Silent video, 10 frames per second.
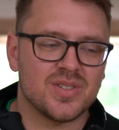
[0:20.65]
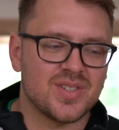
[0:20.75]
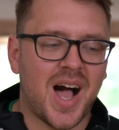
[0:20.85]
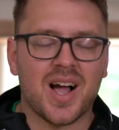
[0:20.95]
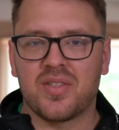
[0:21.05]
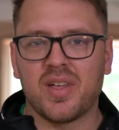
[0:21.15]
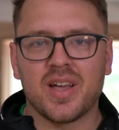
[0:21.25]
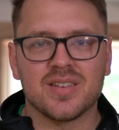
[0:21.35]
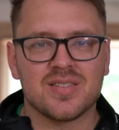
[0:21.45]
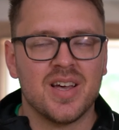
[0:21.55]
stock
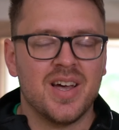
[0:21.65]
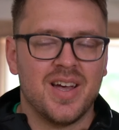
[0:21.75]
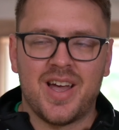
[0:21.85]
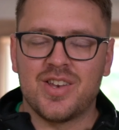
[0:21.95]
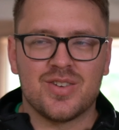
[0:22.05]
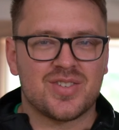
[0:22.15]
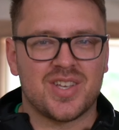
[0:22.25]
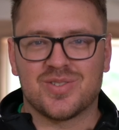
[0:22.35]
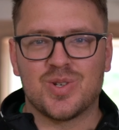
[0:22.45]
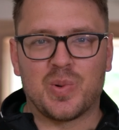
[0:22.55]
things and you just
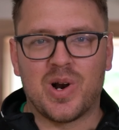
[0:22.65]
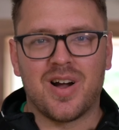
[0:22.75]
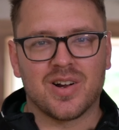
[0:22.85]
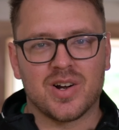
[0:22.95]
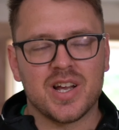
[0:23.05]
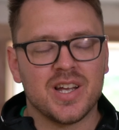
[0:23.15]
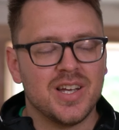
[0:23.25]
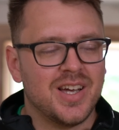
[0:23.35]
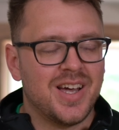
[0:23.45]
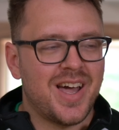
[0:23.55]
get super hungry.
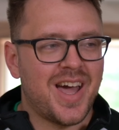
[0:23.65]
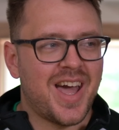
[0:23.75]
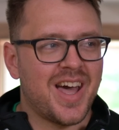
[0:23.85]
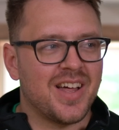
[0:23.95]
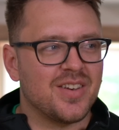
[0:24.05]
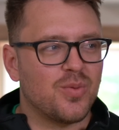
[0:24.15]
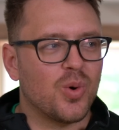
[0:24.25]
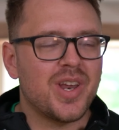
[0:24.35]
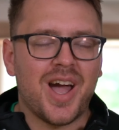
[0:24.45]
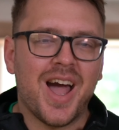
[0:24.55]
And
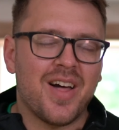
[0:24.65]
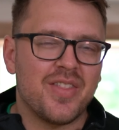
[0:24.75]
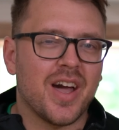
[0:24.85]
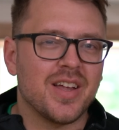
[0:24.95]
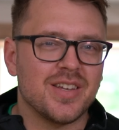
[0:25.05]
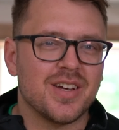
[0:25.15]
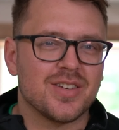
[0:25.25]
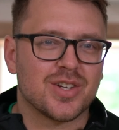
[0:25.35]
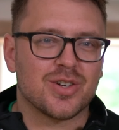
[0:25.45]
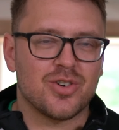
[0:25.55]
one day I had the idea
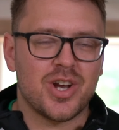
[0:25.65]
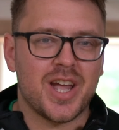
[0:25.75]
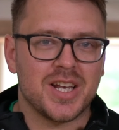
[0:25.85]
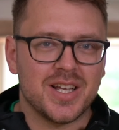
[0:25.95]
to create